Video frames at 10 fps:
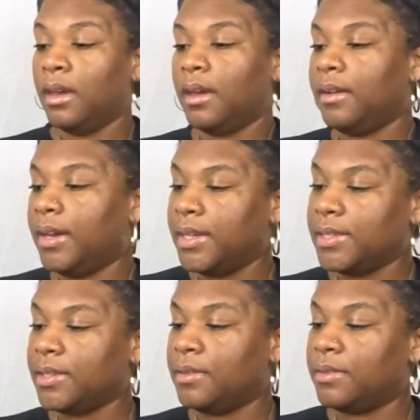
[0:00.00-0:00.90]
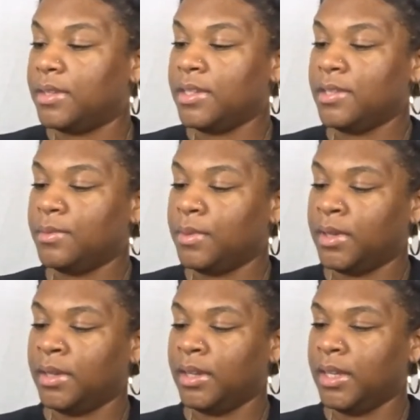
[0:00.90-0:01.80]
Alright, so this
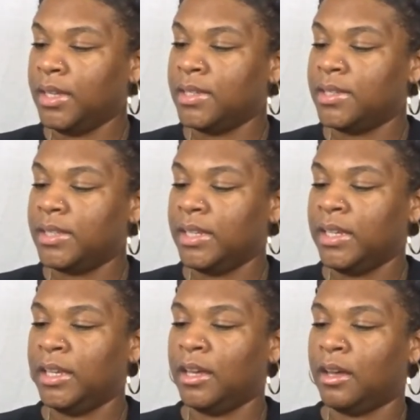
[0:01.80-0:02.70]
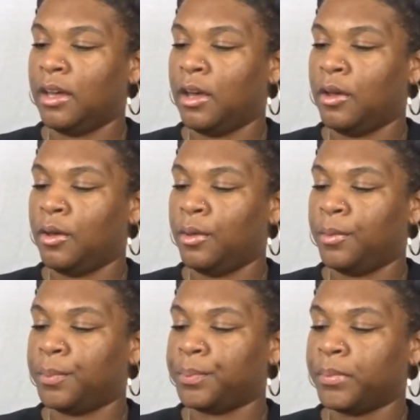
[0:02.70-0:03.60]
one is the
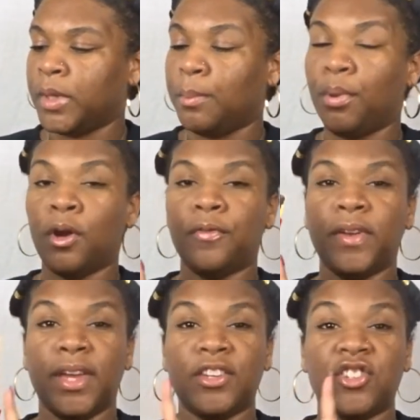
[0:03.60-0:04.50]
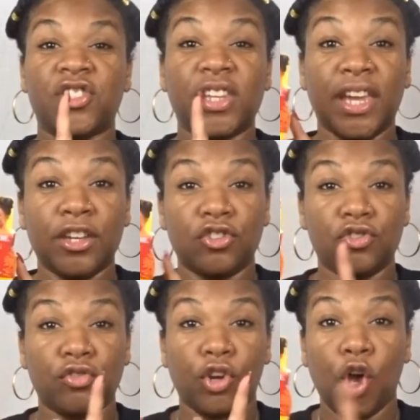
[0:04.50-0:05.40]
um, Perfect Edges
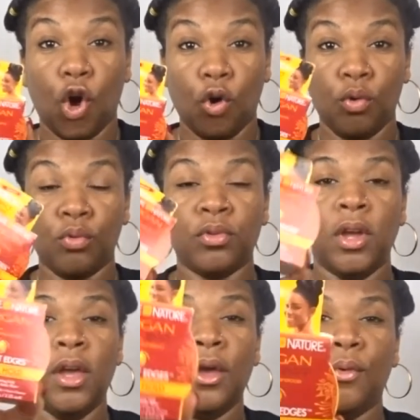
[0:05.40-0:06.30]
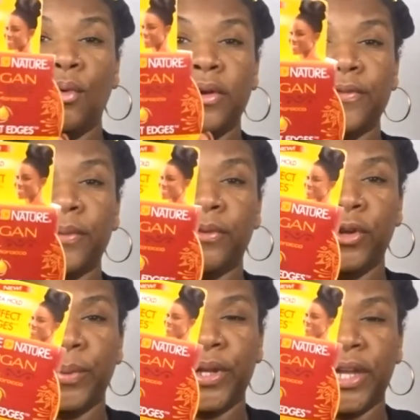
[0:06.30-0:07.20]
Extra Hold one from
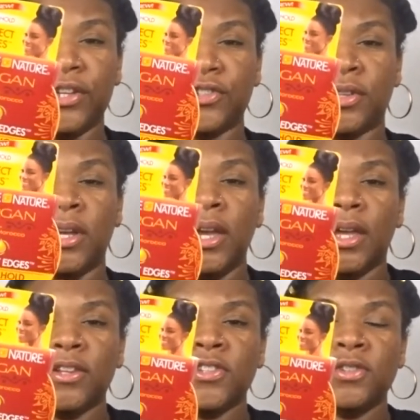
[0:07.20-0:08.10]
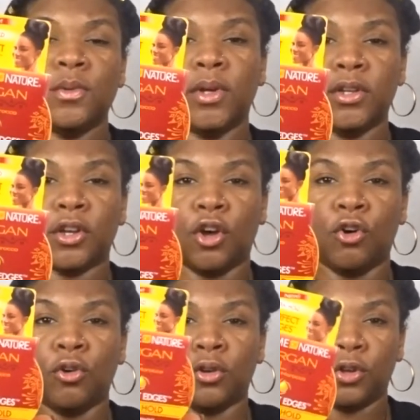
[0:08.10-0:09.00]
Crème of Nature. And this is the one in the
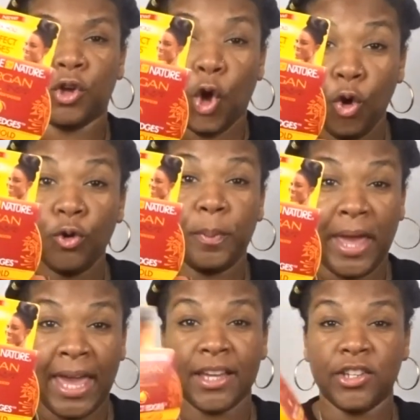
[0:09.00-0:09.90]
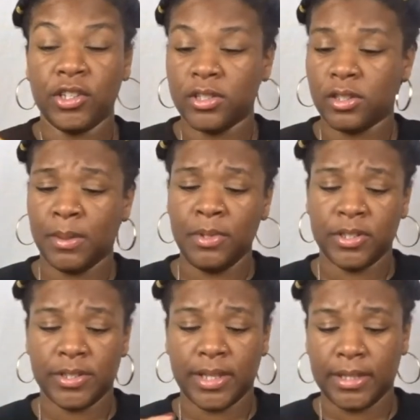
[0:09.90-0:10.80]
gold, gold packaging. So let me
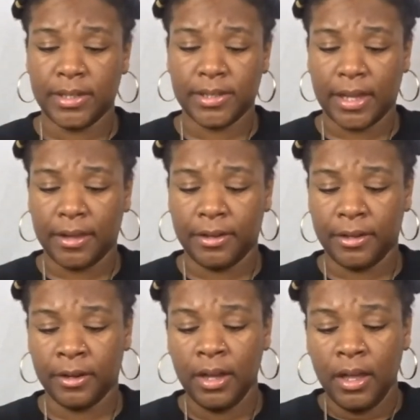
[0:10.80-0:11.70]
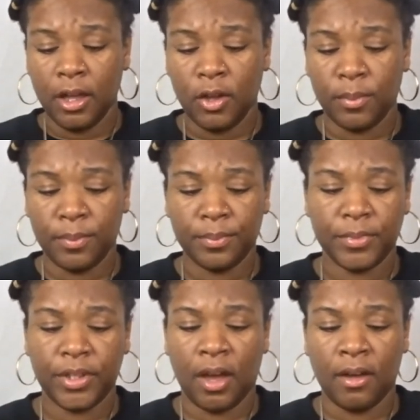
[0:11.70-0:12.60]
just take this out of here. Um,
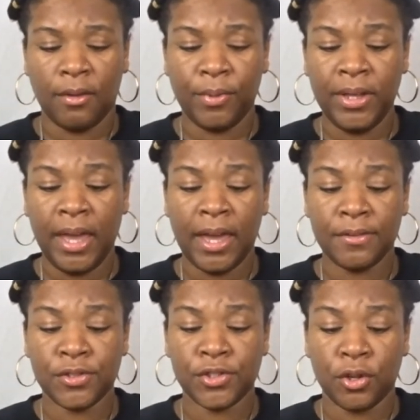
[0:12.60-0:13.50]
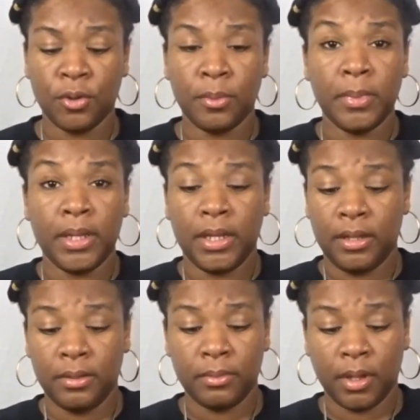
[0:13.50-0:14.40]
Y'all, we have so
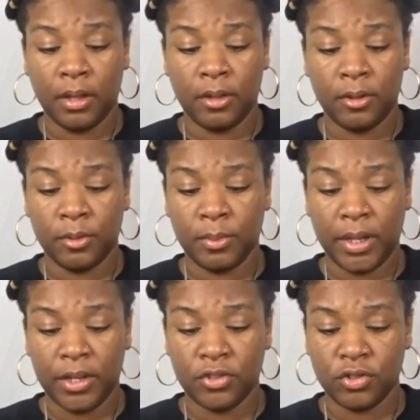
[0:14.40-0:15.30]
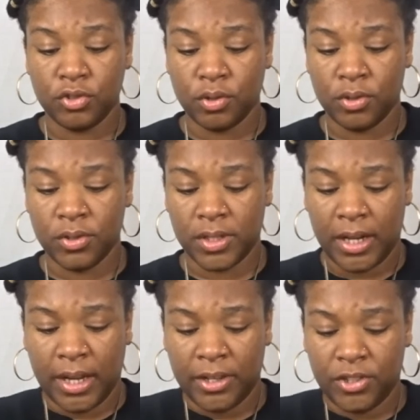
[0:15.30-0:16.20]
many um, edge controls that
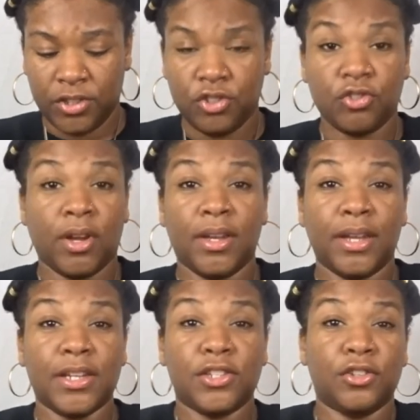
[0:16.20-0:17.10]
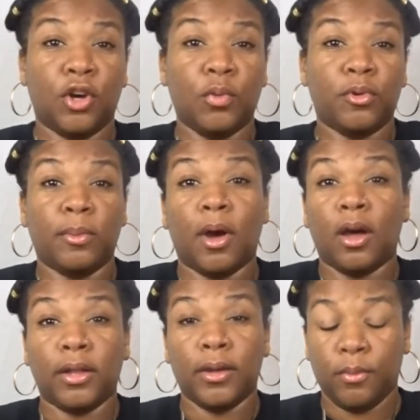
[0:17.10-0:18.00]
I just try not to open them
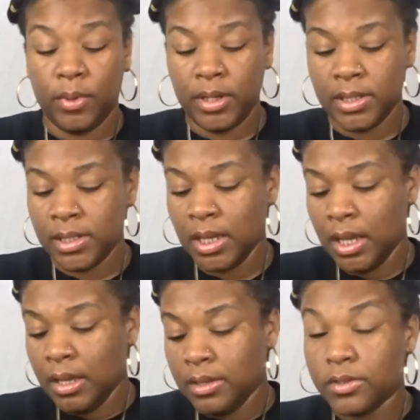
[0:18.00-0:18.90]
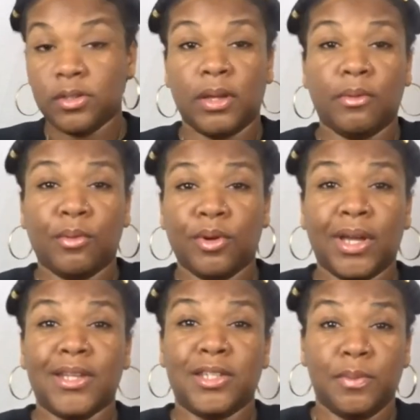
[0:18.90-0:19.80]
all at once, so that way we're
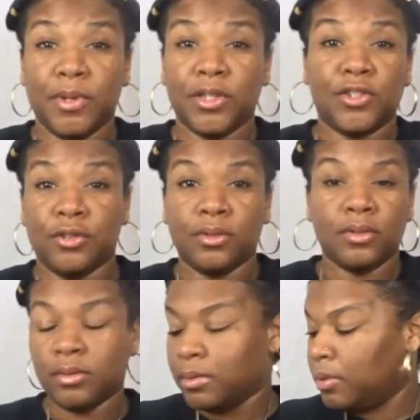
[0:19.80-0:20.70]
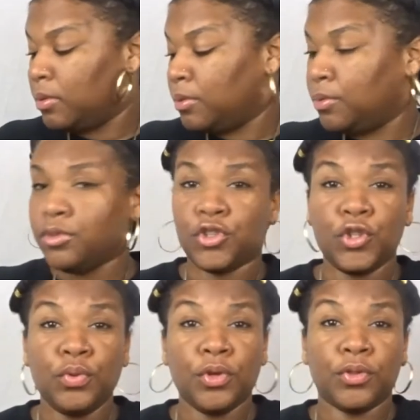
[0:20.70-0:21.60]
not dipping into
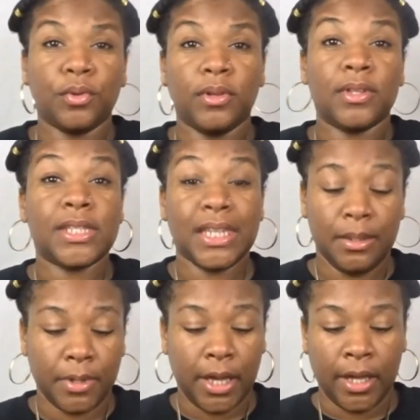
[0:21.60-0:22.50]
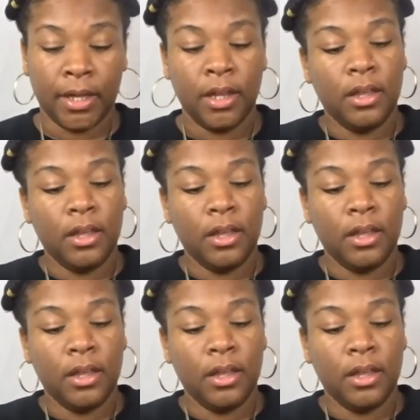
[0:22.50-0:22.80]
two and three of the same kind.